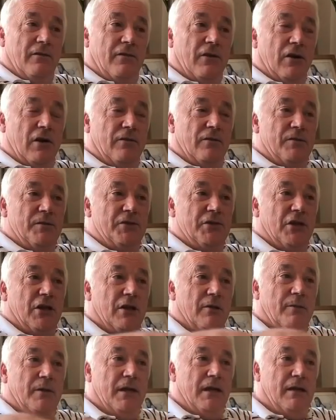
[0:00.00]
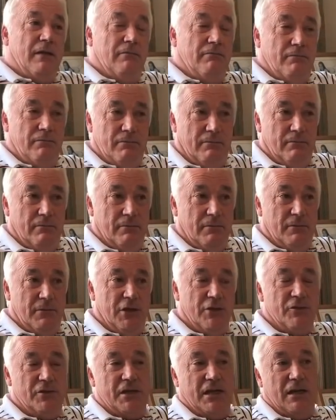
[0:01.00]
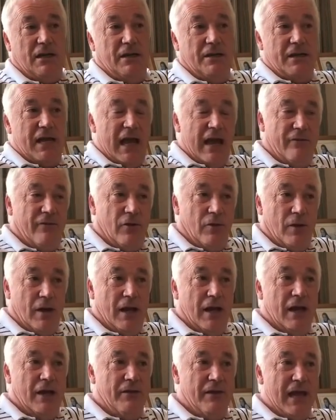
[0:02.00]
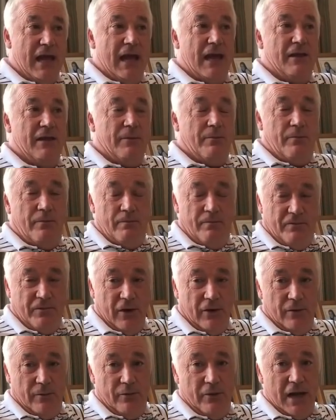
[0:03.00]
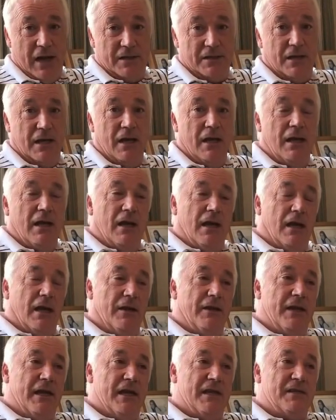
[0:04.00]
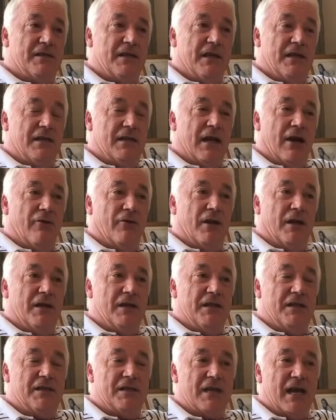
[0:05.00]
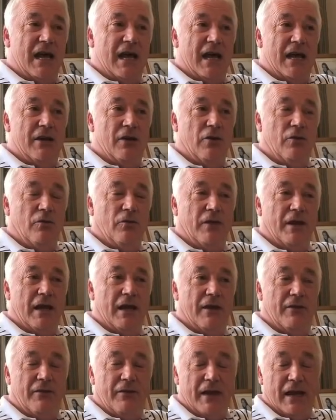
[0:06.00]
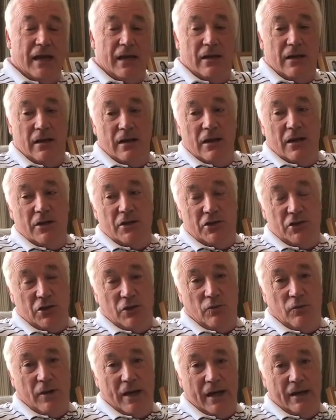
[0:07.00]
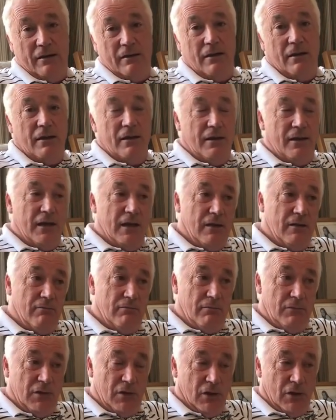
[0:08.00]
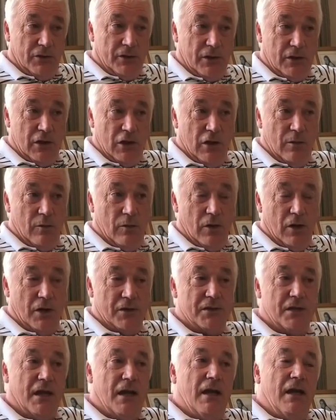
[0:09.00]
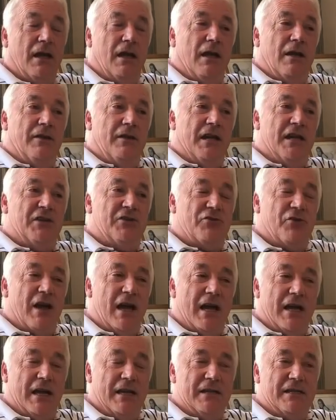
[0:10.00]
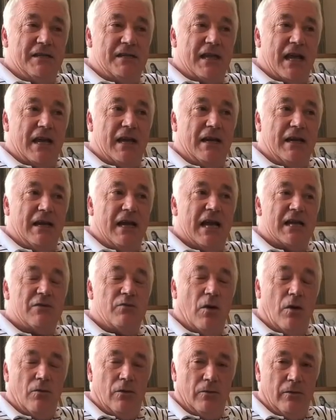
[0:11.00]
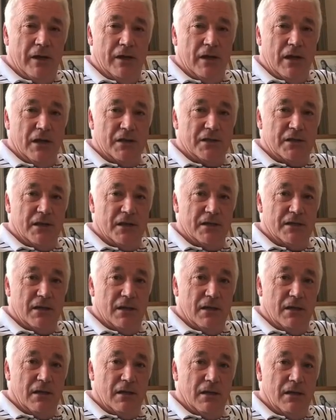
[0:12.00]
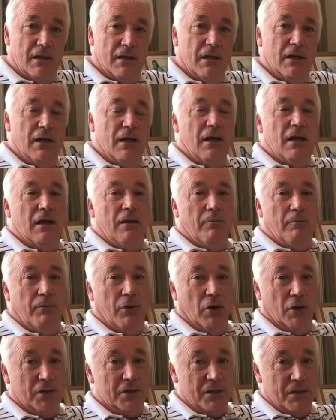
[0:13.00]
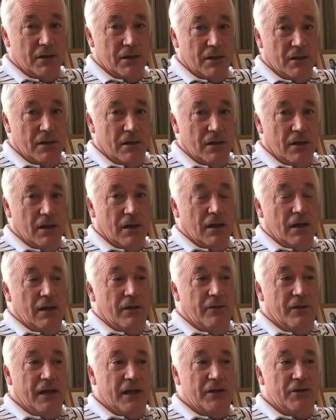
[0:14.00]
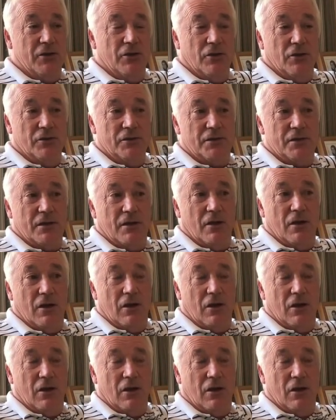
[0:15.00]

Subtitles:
four from Germany, New Zealand, everywhere, and they're the foreign press. And they sit down and decide who they think should win the Golden Globe Awards. They're trying to second guess what will win the Oscars. But they don't